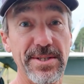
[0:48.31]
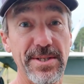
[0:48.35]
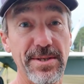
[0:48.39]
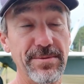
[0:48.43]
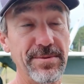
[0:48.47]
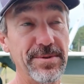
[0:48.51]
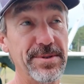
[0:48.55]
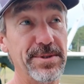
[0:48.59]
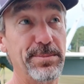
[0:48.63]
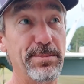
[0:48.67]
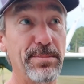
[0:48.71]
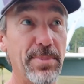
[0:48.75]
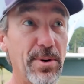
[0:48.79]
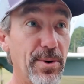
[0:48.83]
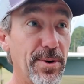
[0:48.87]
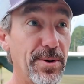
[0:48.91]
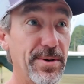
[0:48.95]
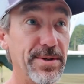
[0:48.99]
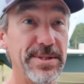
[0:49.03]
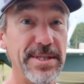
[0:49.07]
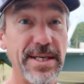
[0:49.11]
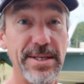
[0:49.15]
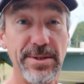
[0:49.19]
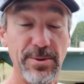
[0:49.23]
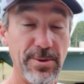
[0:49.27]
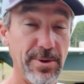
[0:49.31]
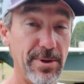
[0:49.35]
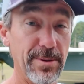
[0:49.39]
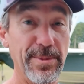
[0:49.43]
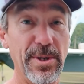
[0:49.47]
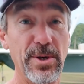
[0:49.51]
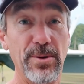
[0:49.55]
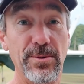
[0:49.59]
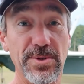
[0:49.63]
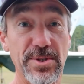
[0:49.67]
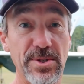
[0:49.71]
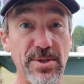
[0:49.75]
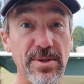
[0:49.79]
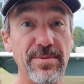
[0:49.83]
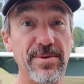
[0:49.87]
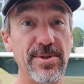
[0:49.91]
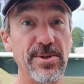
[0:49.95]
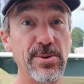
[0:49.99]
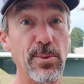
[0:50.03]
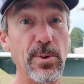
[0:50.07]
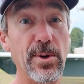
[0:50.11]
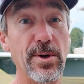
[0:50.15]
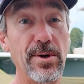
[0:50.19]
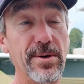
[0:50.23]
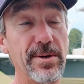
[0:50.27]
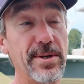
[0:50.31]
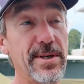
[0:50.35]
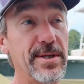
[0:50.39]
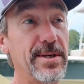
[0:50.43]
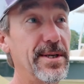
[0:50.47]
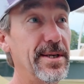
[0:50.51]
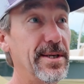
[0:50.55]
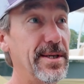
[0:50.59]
service parts. I do all my own service work.